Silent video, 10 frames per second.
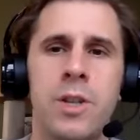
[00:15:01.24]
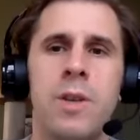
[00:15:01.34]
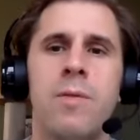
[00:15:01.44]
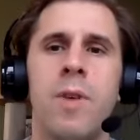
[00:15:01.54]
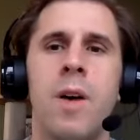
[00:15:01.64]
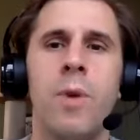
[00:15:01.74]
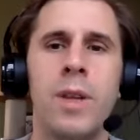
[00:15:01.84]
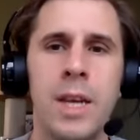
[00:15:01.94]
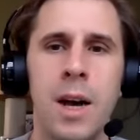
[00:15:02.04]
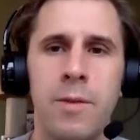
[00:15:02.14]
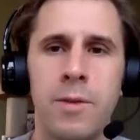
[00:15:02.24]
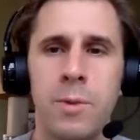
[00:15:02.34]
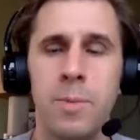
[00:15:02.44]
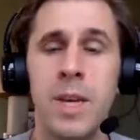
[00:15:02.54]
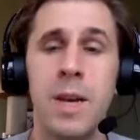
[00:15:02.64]
of what the office
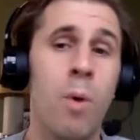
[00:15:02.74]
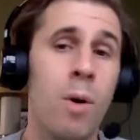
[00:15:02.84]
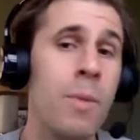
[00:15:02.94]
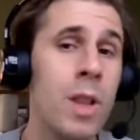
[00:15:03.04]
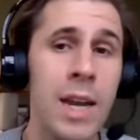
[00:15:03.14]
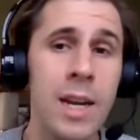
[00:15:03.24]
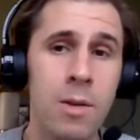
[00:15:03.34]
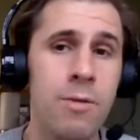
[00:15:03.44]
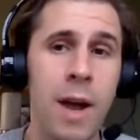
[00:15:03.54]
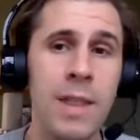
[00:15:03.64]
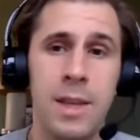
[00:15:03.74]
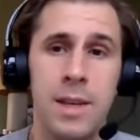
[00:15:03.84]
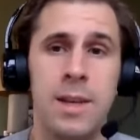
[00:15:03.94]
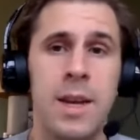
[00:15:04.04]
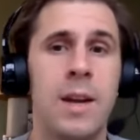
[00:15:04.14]
would be, a more millennial
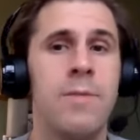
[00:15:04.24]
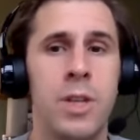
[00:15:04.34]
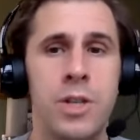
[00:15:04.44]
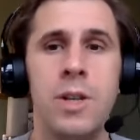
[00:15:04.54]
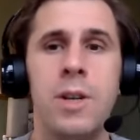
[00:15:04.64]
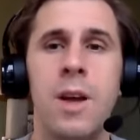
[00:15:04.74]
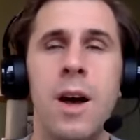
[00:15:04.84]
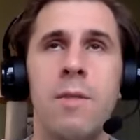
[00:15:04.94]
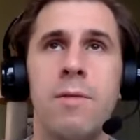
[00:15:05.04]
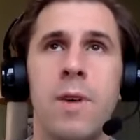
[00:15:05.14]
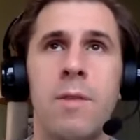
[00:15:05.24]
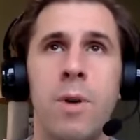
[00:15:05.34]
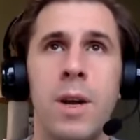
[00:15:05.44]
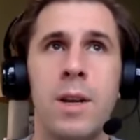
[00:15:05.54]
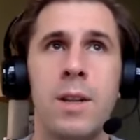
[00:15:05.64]
friendly kind of vision of
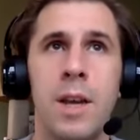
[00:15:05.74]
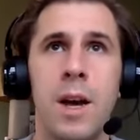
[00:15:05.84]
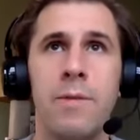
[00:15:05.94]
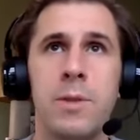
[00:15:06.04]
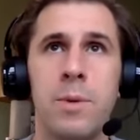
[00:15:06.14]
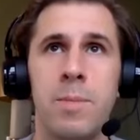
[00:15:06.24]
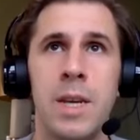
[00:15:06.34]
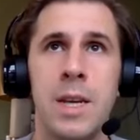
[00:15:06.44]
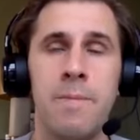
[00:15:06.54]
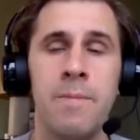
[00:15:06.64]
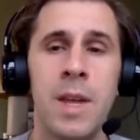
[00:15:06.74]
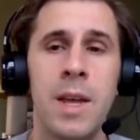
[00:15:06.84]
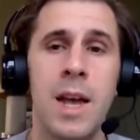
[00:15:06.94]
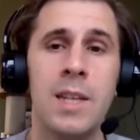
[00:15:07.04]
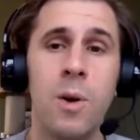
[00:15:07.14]
what the office would be. And
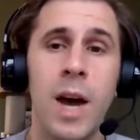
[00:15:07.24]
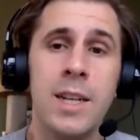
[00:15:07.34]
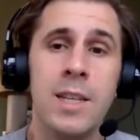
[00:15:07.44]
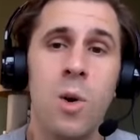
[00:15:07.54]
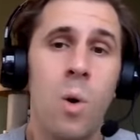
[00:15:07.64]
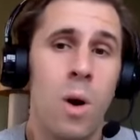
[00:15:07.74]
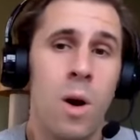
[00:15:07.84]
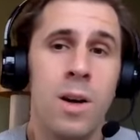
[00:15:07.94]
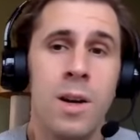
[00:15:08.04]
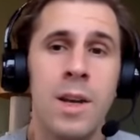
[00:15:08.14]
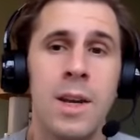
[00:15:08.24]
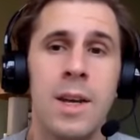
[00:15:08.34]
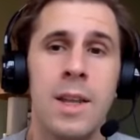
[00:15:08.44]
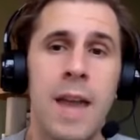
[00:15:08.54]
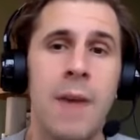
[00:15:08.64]
so at its core,
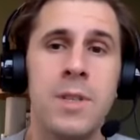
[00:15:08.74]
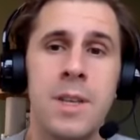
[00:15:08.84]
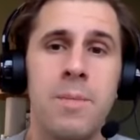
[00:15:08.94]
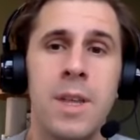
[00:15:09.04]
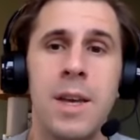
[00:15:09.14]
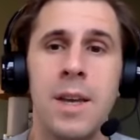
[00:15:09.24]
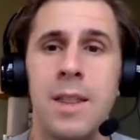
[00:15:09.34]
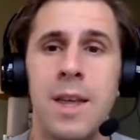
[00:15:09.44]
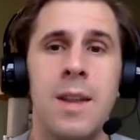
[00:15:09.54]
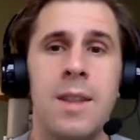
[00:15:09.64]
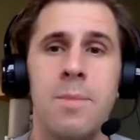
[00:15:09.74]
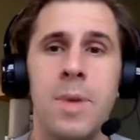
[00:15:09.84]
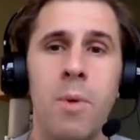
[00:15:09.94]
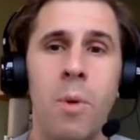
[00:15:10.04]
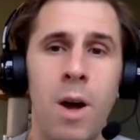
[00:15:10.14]
that was something that
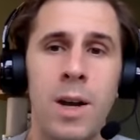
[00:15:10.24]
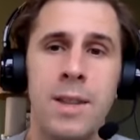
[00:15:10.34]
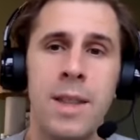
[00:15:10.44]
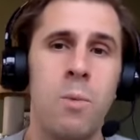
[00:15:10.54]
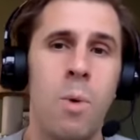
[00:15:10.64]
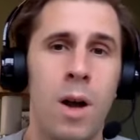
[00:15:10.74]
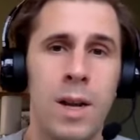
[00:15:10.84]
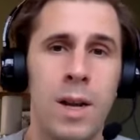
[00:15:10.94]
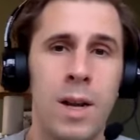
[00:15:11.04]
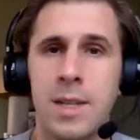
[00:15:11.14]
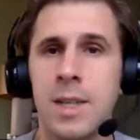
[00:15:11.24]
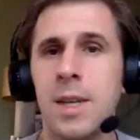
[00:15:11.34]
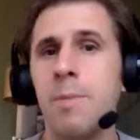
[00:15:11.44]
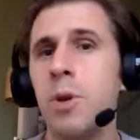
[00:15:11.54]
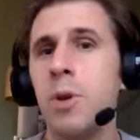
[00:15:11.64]
people wanted. They wanted
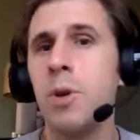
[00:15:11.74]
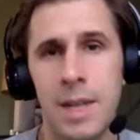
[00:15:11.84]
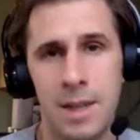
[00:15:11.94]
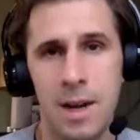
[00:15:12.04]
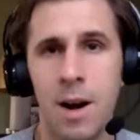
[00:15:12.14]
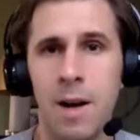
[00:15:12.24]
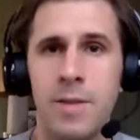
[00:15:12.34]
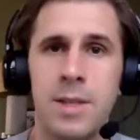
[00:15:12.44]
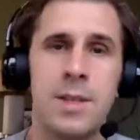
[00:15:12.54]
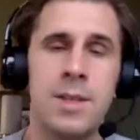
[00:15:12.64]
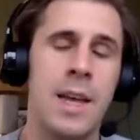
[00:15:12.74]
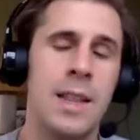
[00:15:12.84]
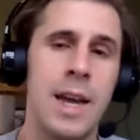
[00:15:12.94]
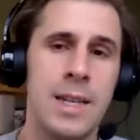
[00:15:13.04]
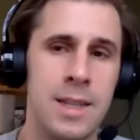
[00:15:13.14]
community in their offices. They
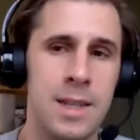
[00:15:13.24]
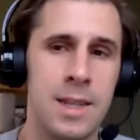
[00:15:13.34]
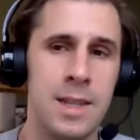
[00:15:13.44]
liked the